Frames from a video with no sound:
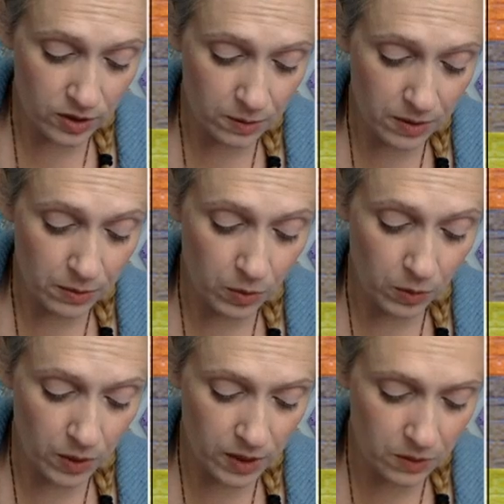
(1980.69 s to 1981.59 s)
the people we're
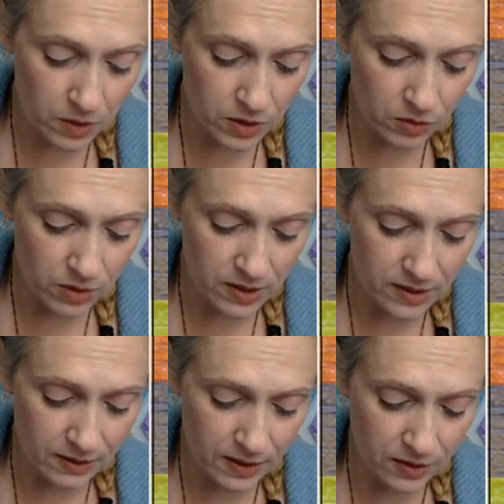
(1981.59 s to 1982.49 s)
working with don't
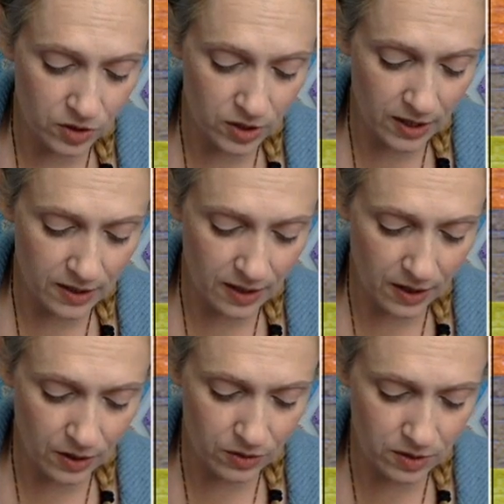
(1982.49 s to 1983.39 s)
necessarily understand
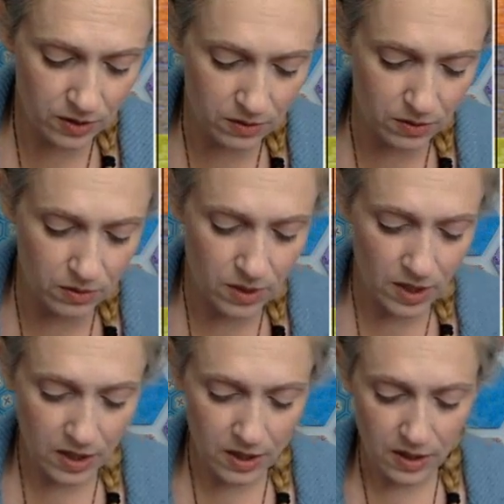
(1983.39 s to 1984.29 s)
how to
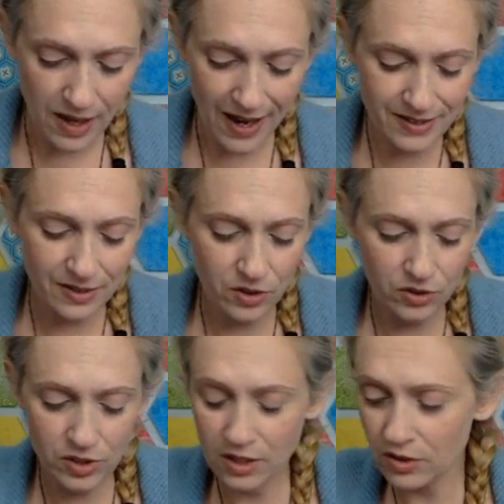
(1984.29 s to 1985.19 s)
access our
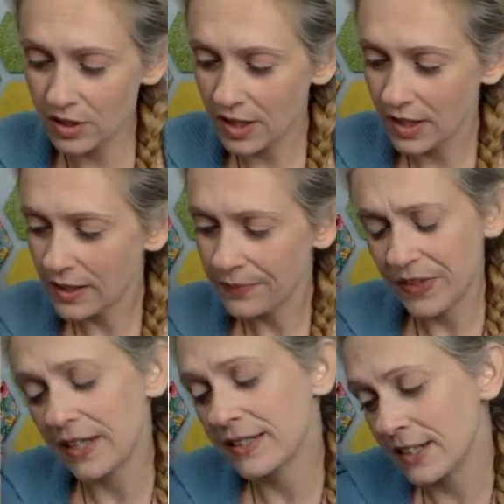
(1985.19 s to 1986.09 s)
skills.
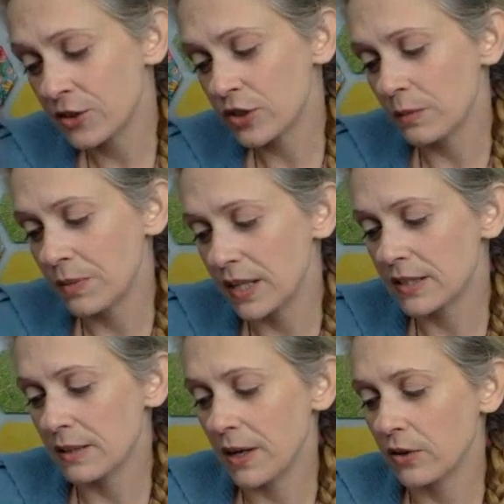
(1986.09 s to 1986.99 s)
That's an interesting piece
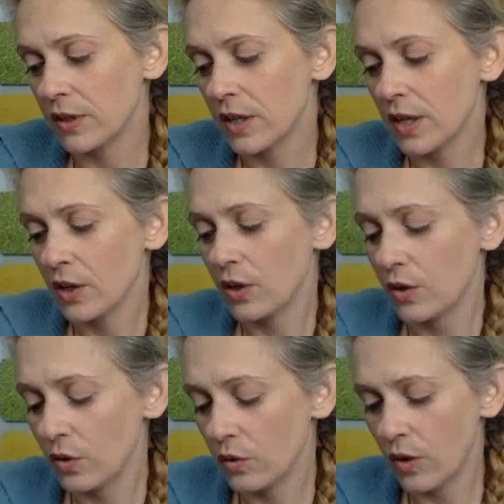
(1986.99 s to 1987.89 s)
about,
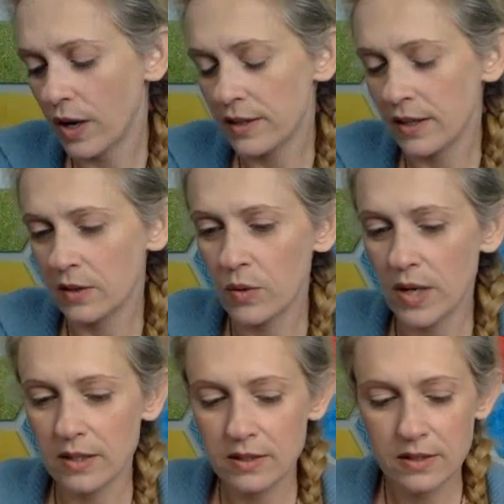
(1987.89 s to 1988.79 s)
I think,
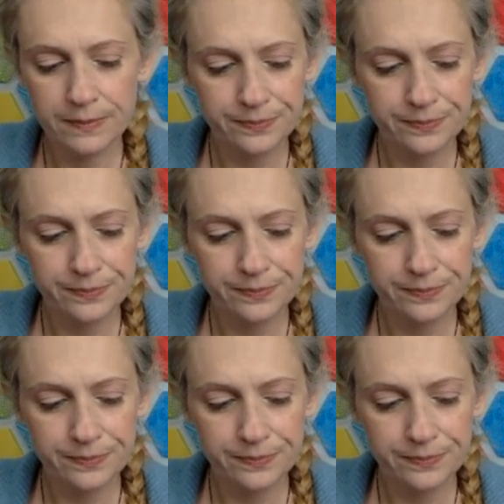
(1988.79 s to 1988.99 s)
with